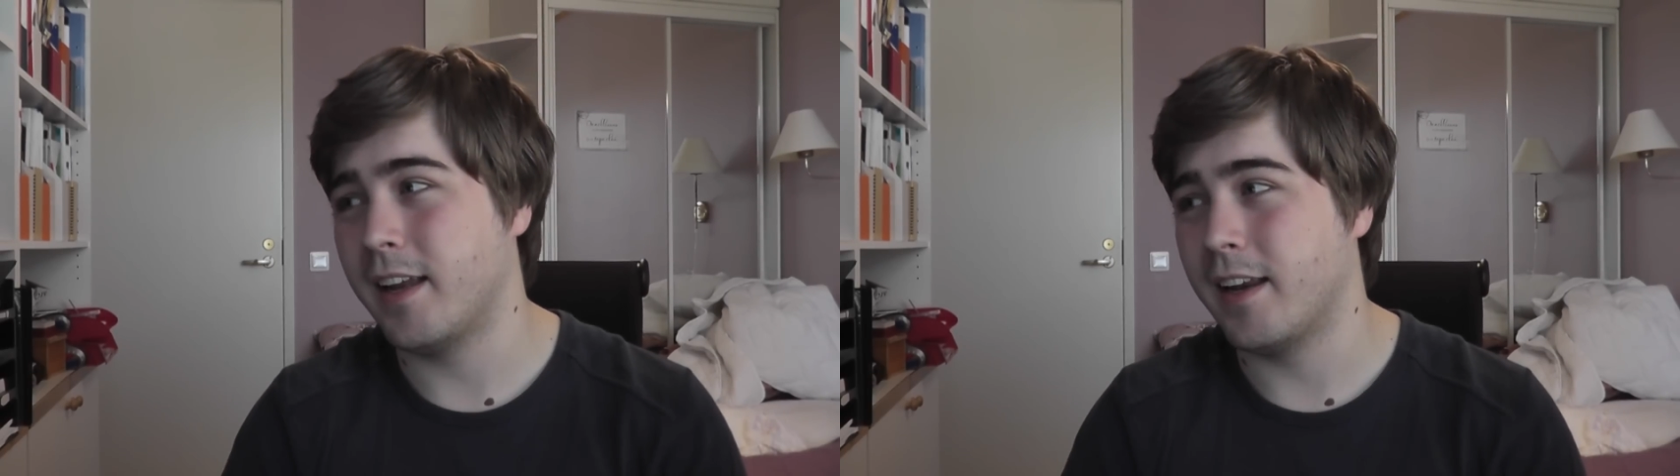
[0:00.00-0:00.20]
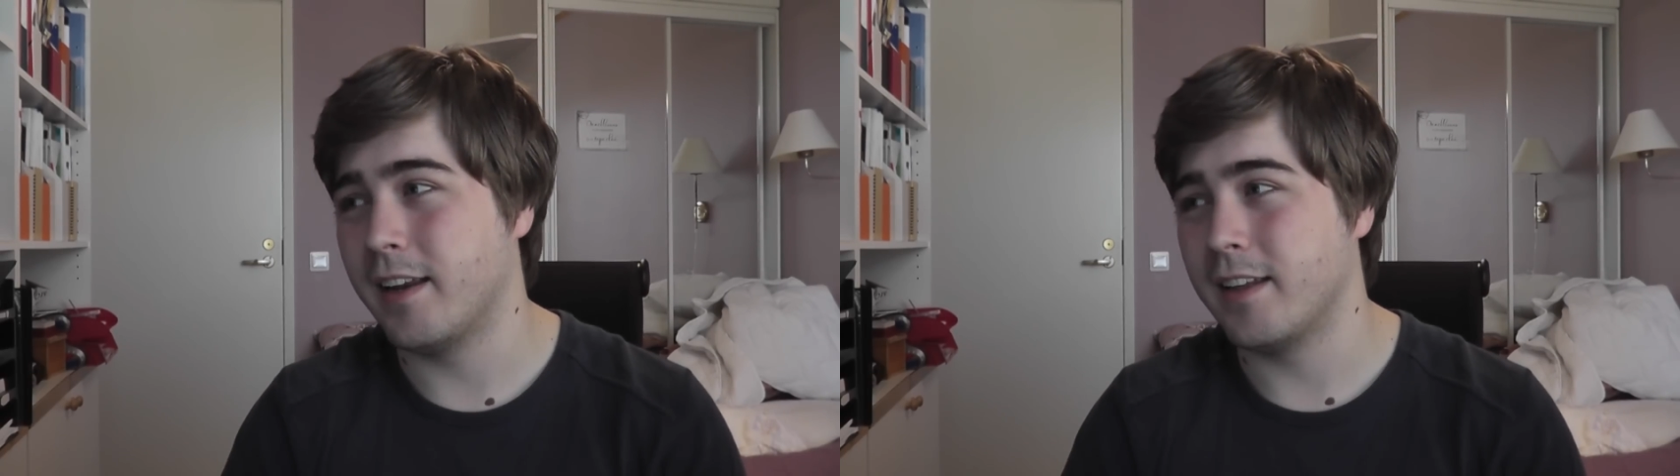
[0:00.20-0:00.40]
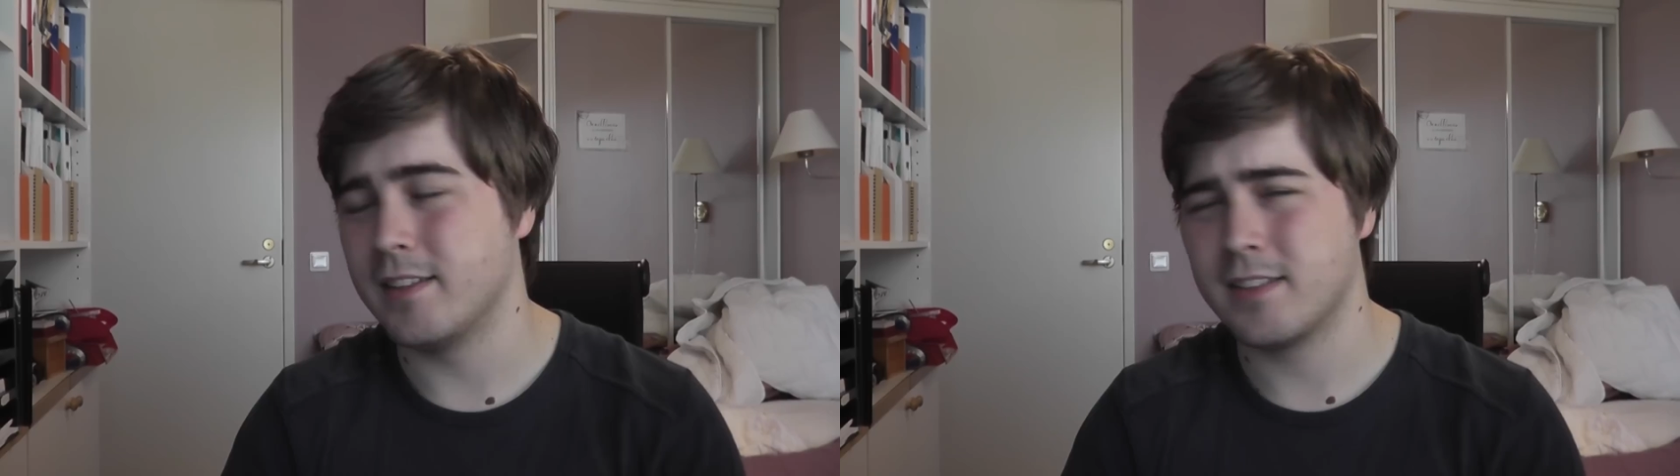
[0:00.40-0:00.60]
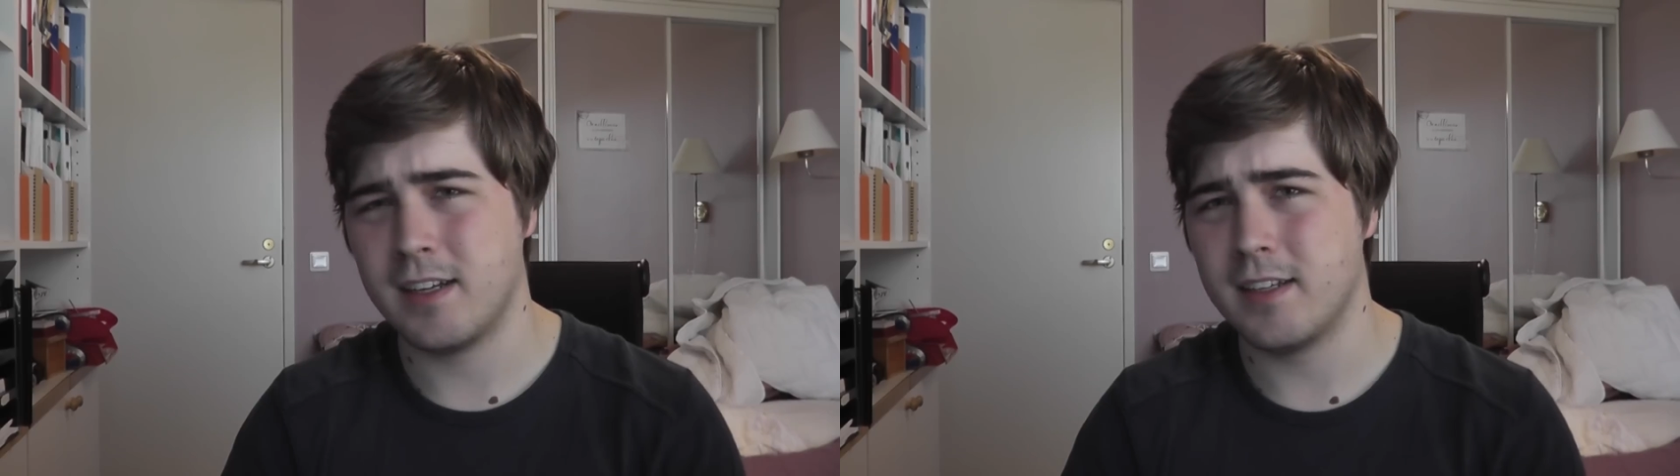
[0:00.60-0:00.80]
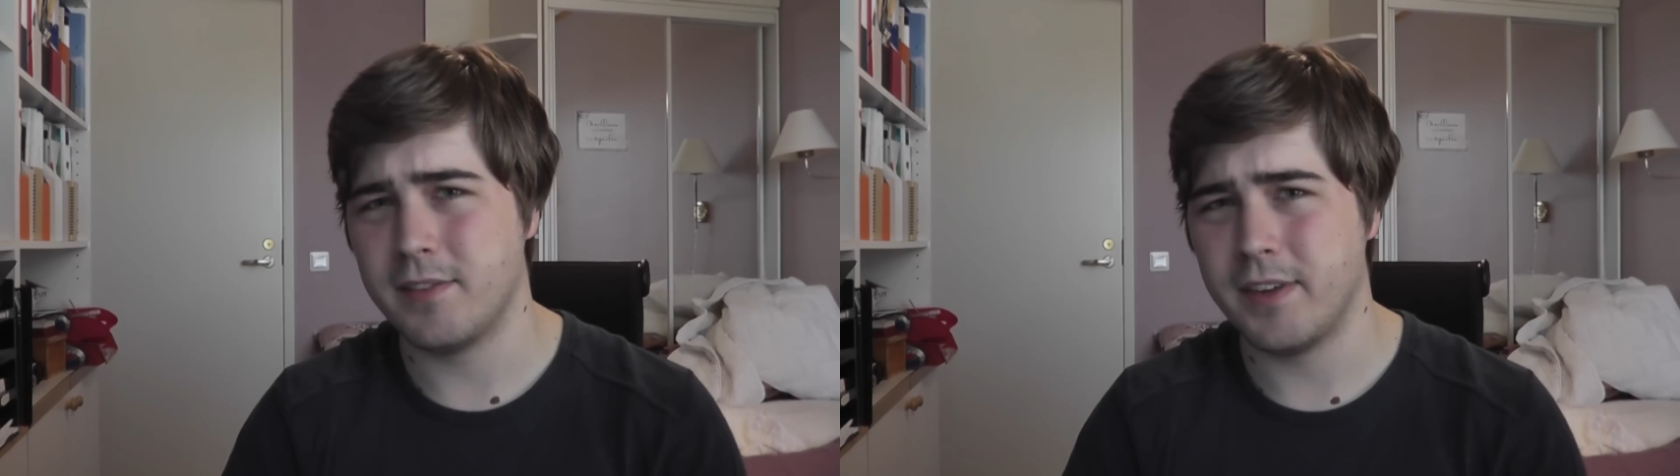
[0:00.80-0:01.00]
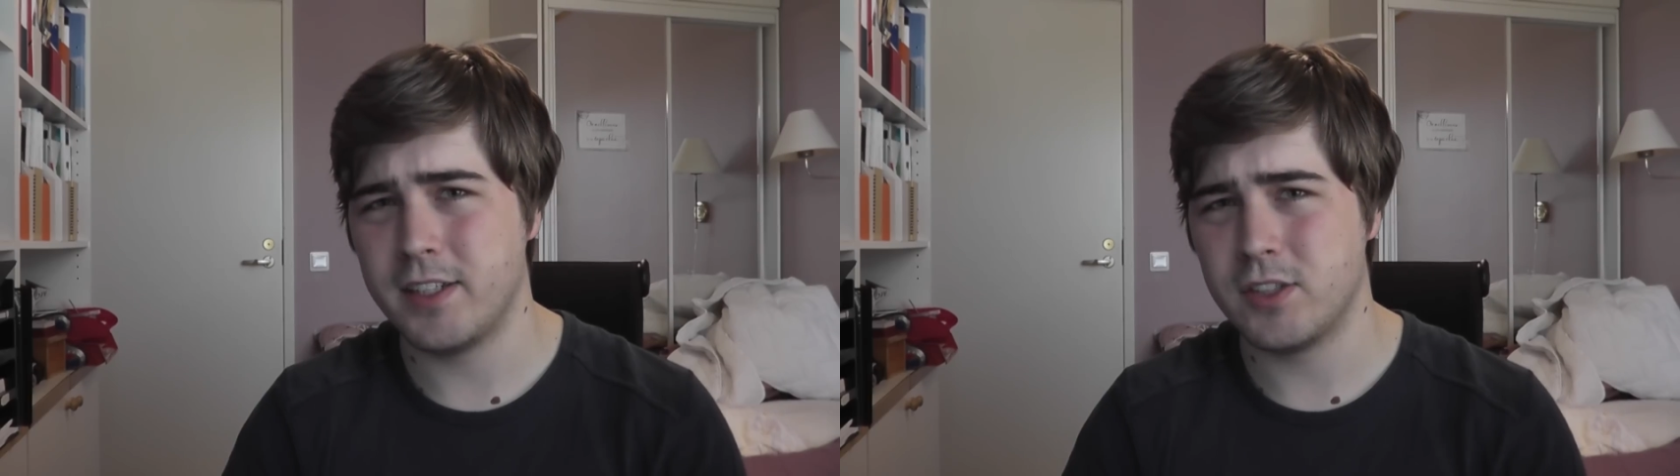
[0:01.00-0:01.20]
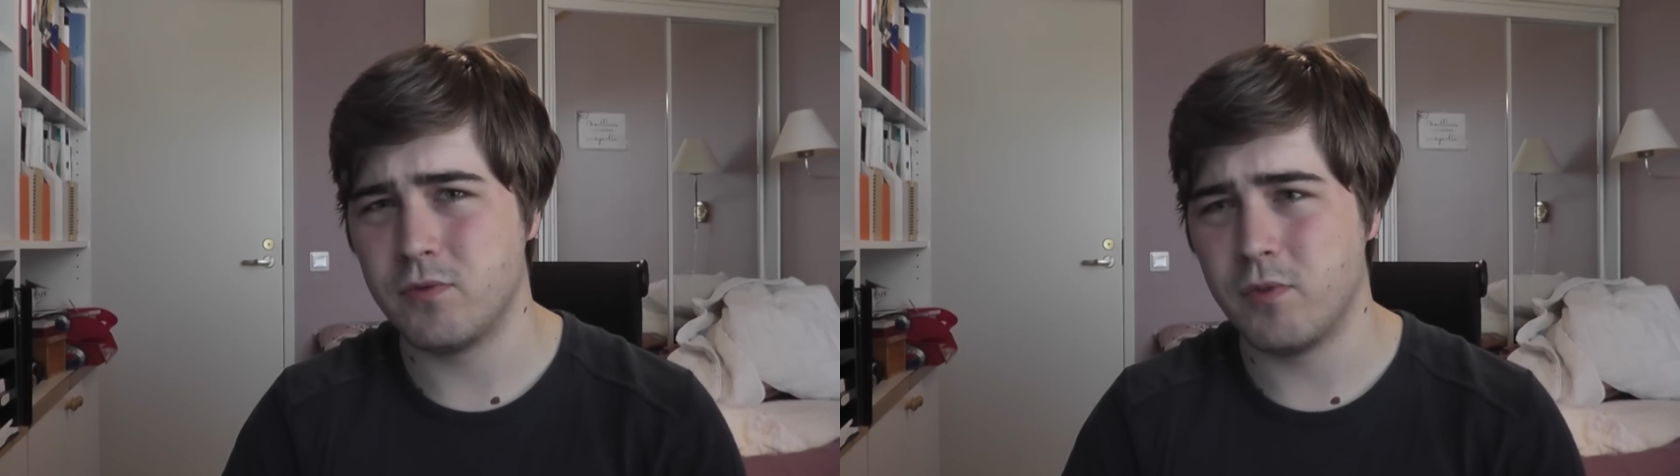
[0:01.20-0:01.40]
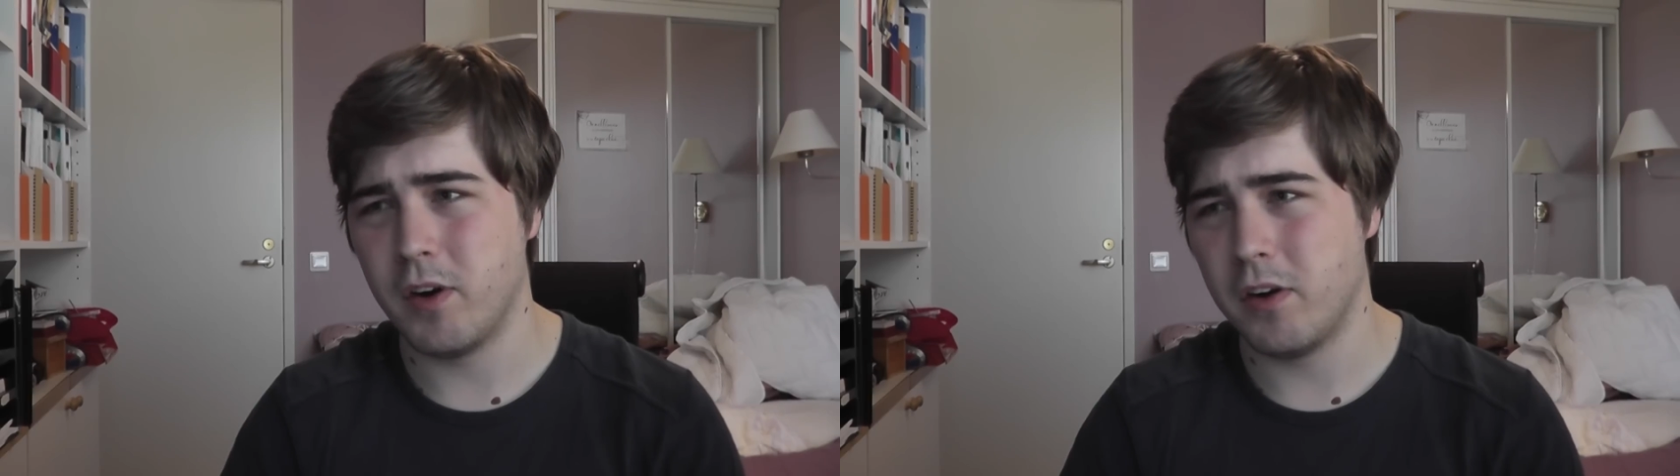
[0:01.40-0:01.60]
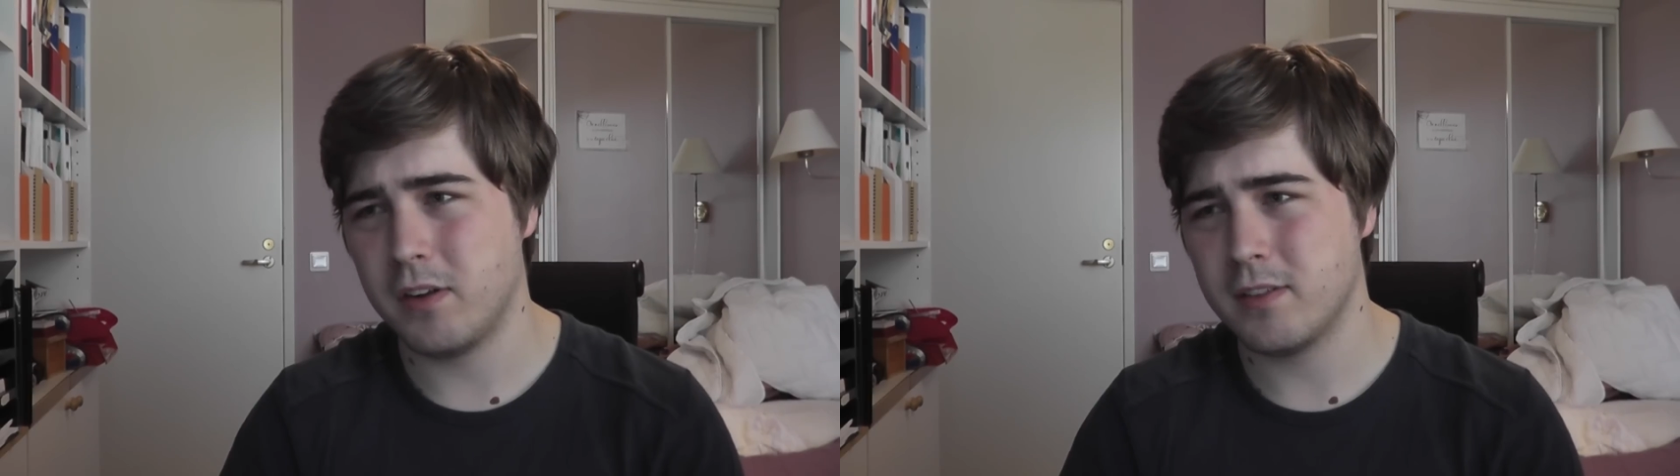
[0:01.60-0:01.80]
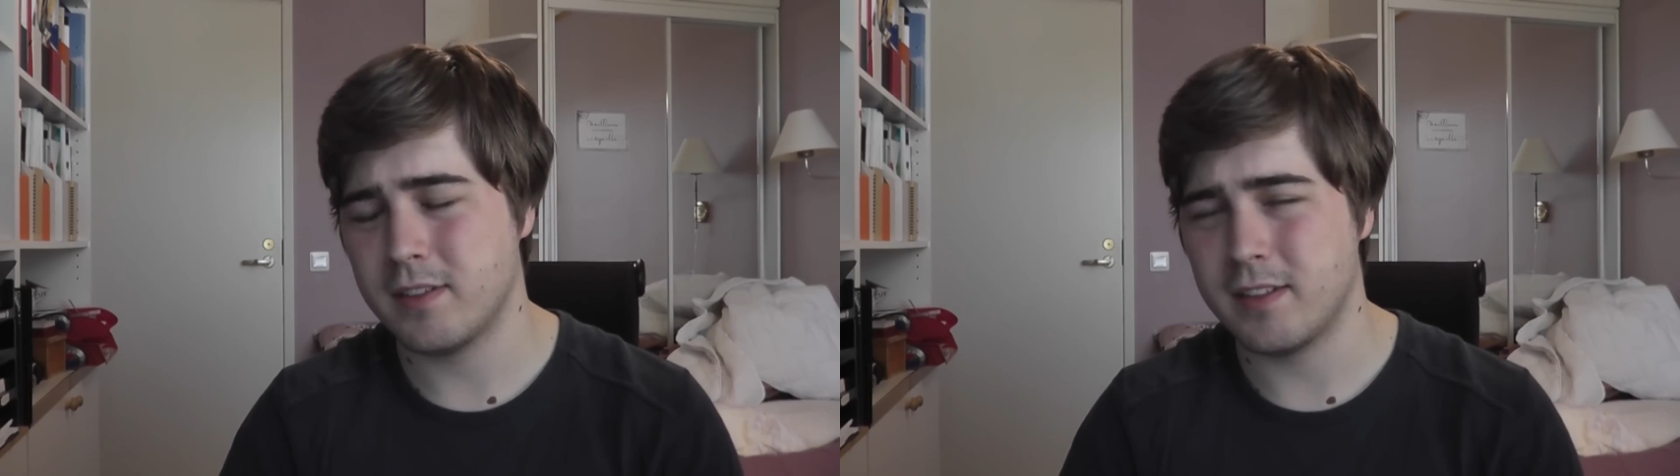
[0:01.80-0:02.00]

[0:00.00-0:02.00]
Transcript: in this cultivation world